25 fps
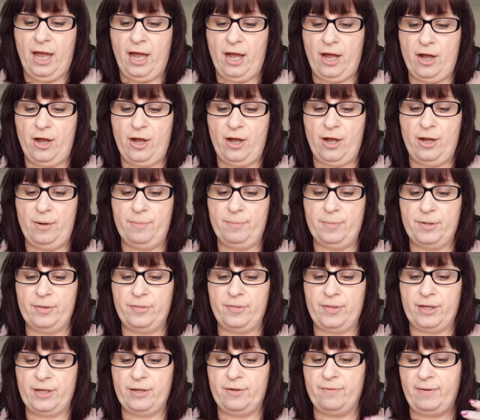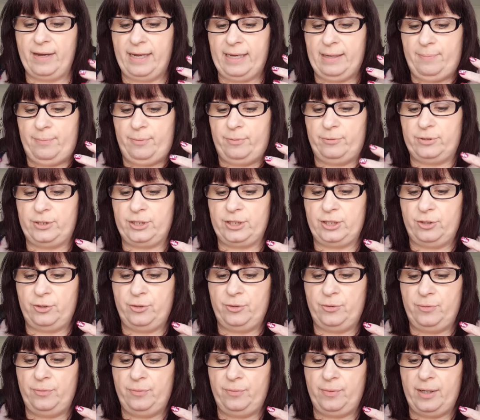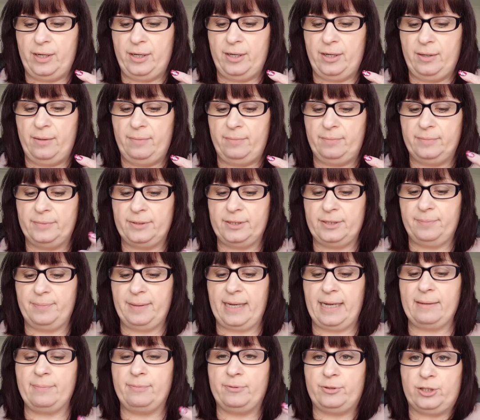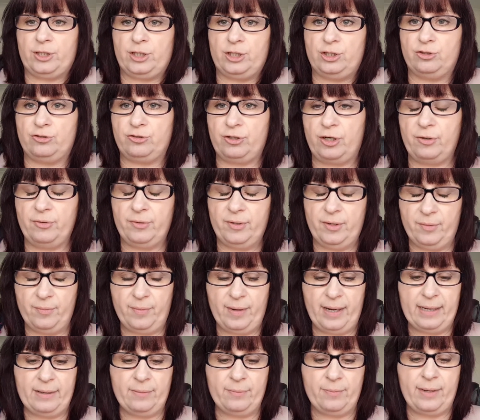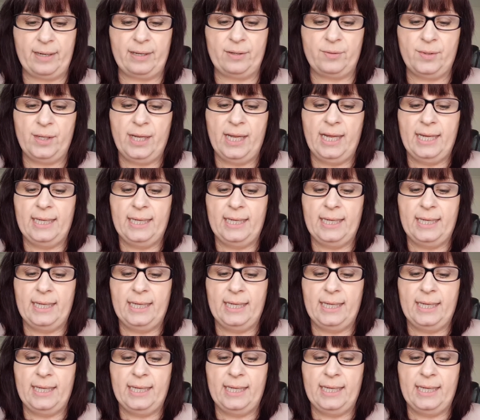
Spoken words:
that you're able to be able to control your weight well.